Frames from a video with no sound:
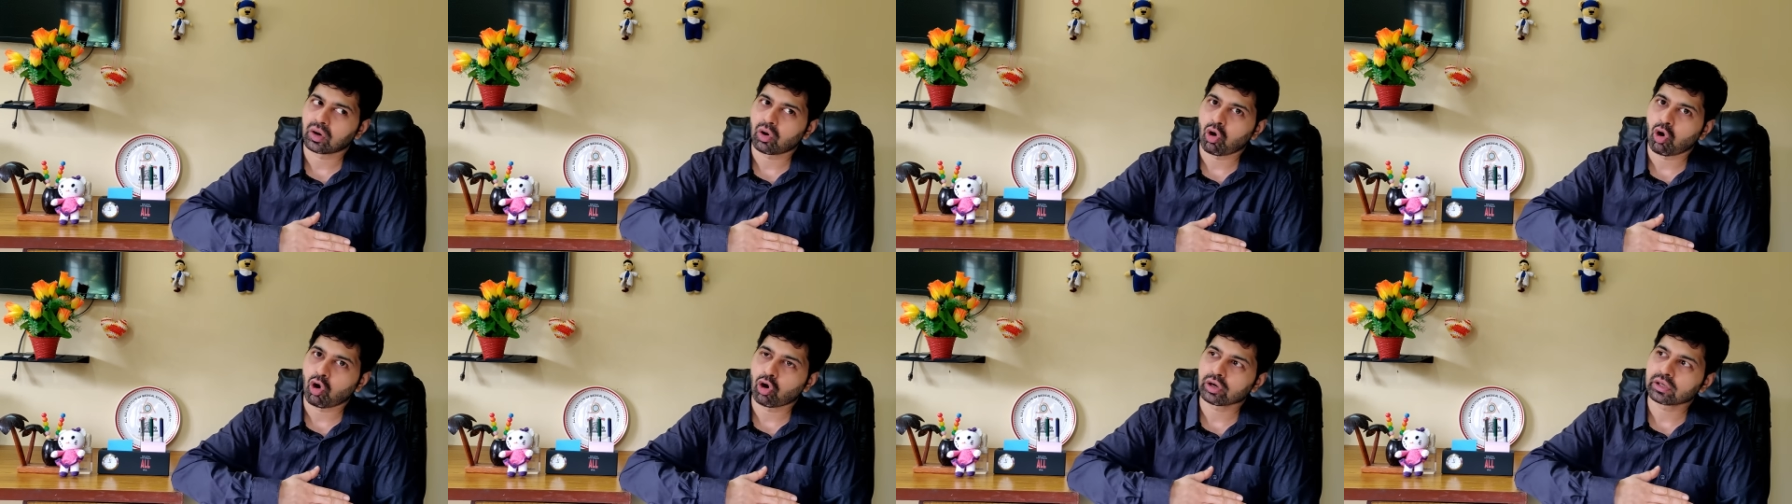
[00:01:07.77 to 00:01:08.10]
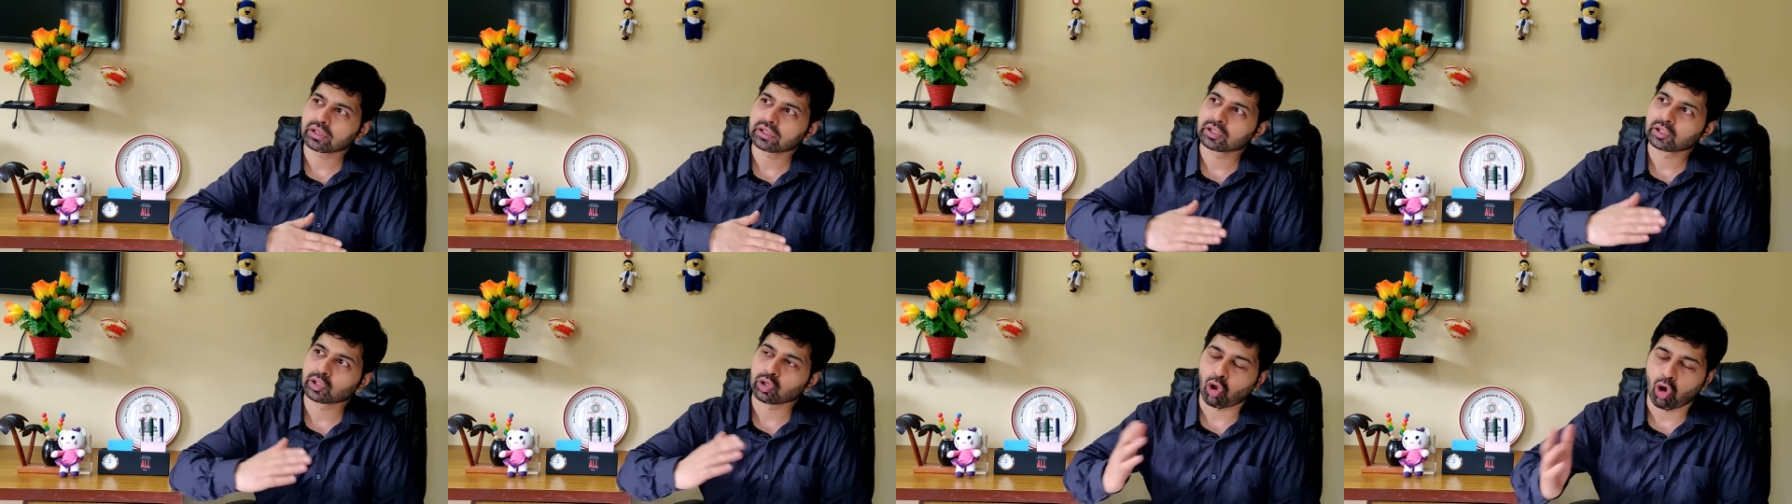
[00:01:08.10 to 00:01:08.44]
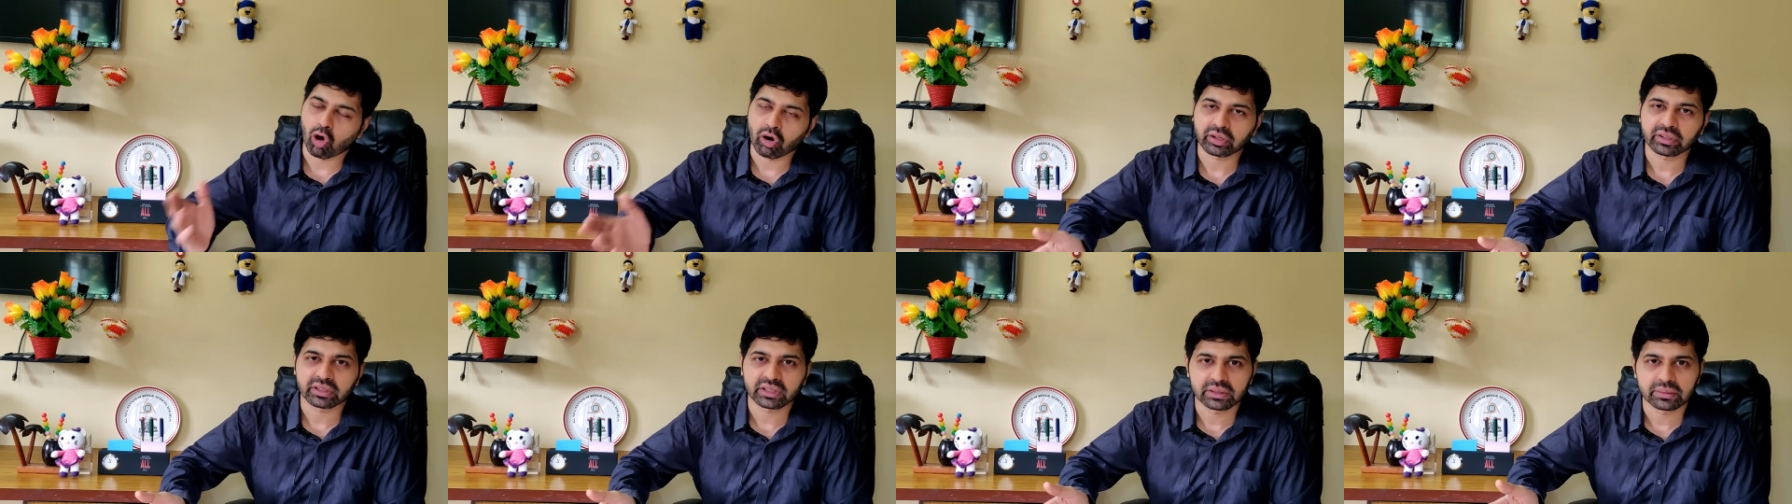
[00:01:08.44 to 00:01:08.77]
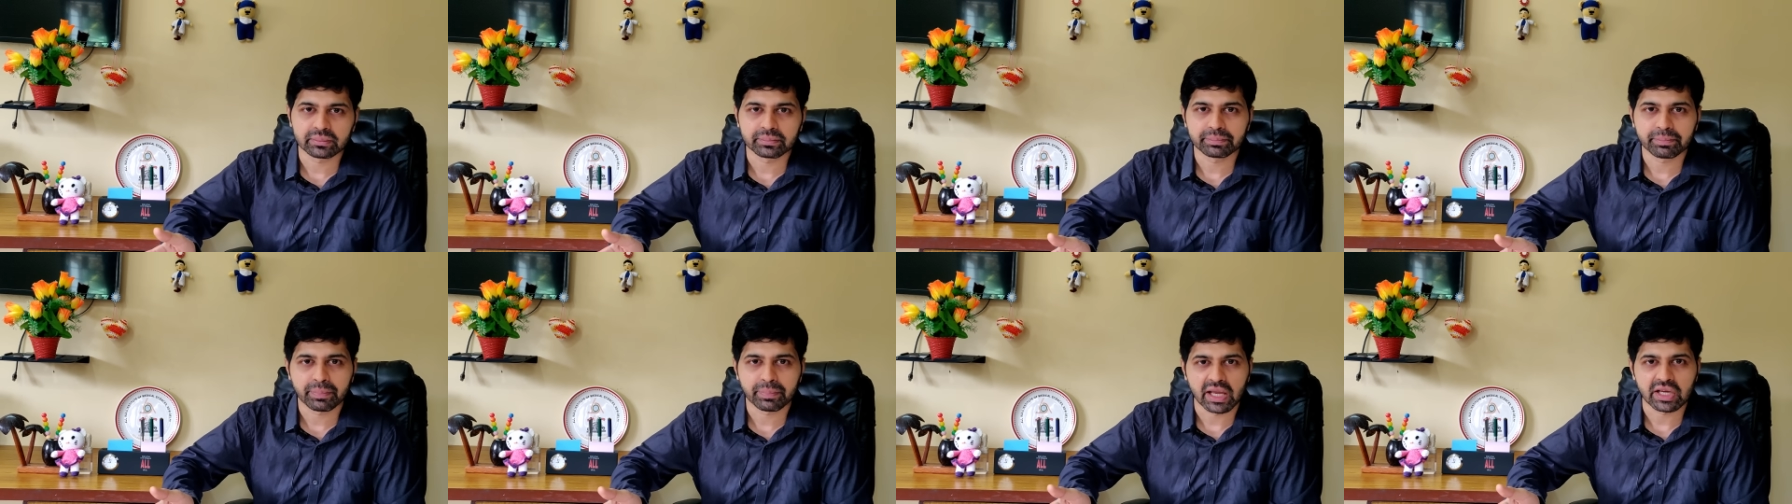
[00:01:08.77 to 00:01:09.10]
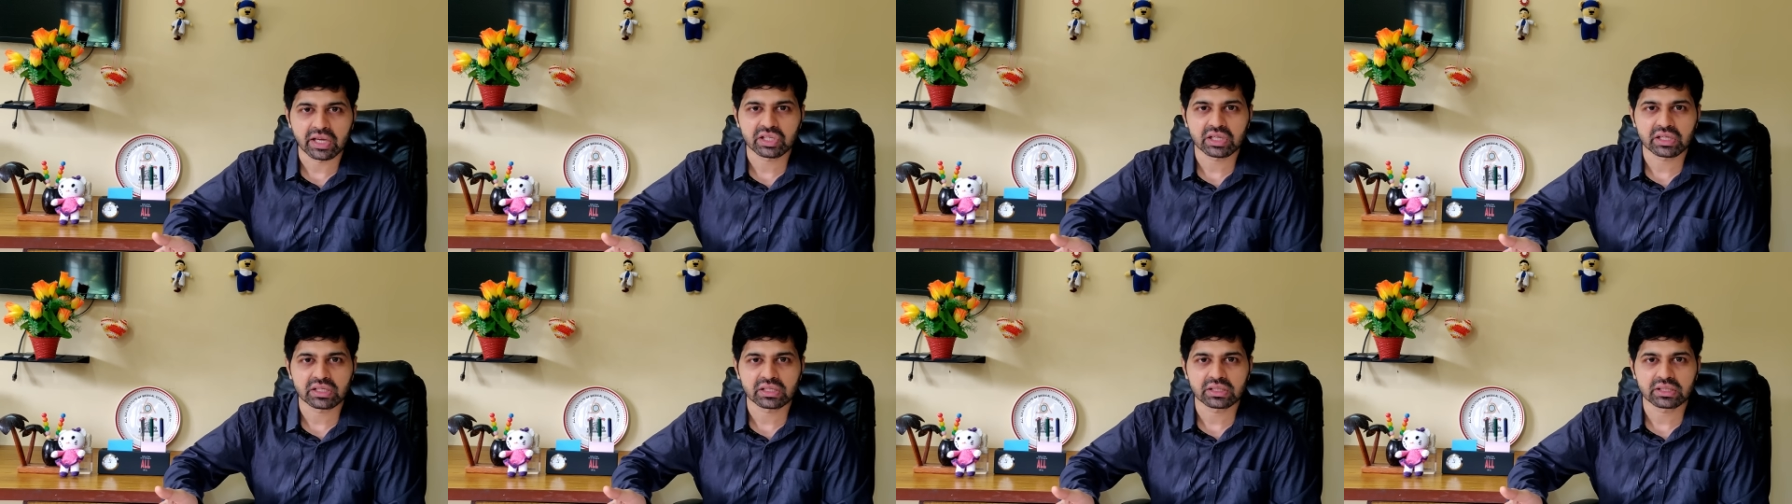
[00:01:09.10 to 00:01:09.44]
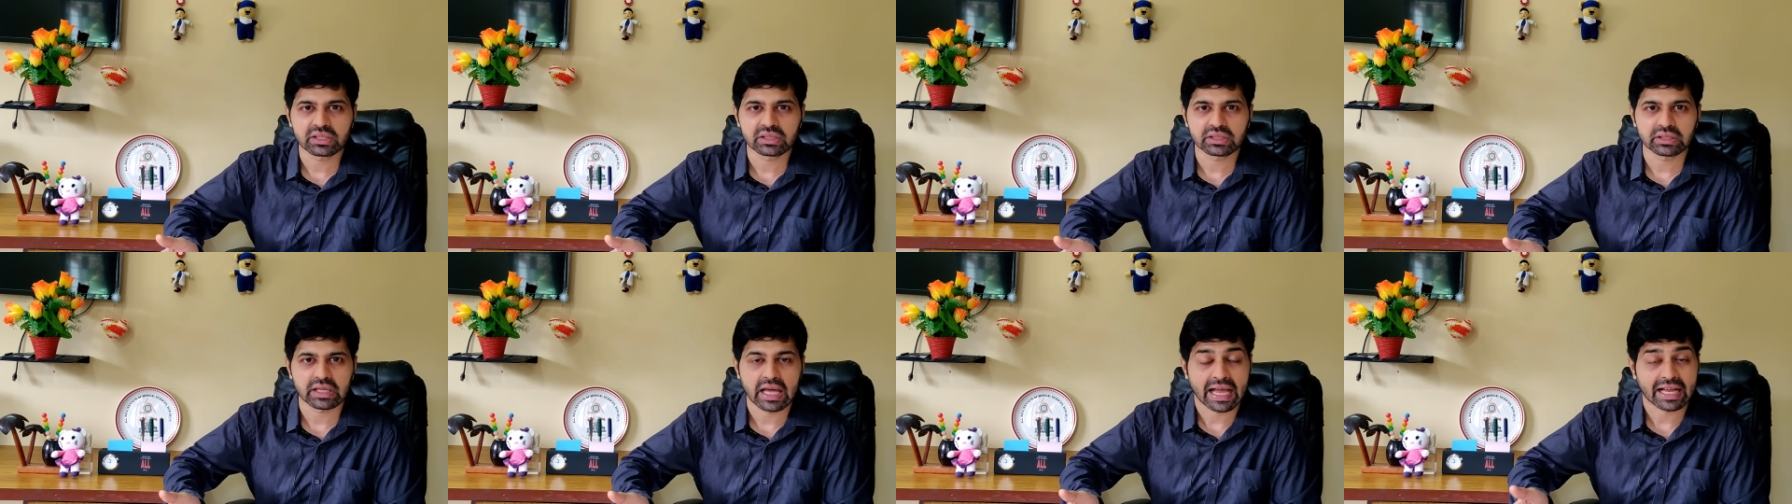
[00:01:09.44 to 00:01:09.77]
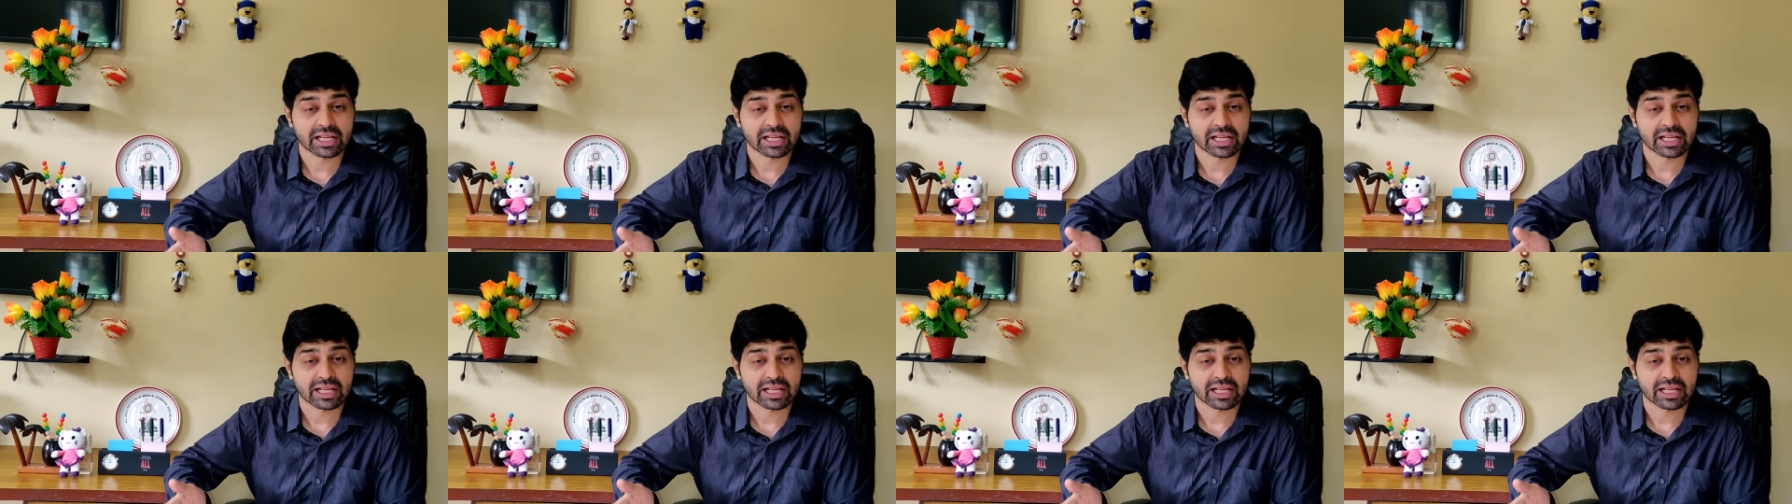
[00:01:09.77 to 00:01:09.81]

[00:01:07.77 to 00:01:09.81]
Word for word: on long term patients